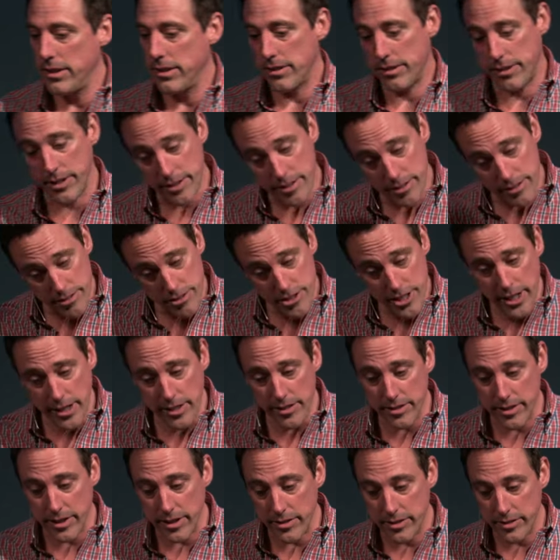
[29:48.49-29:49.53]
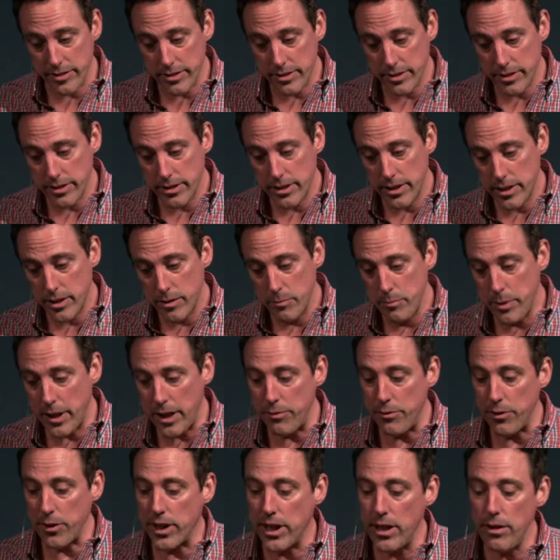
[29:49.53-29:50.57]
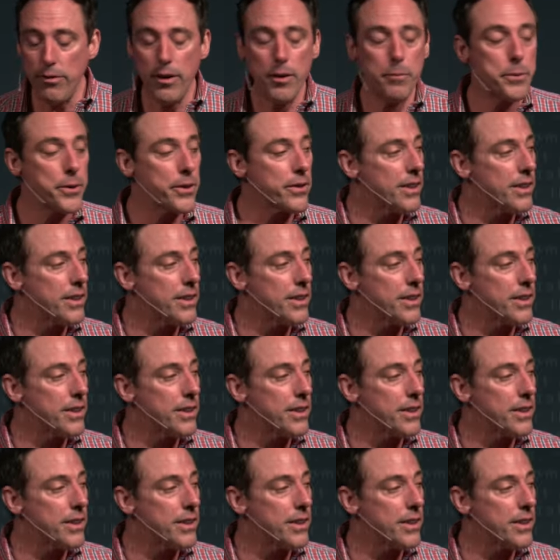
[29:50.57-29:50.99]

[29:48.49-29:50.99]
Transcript: This is Jesus. But if you give up your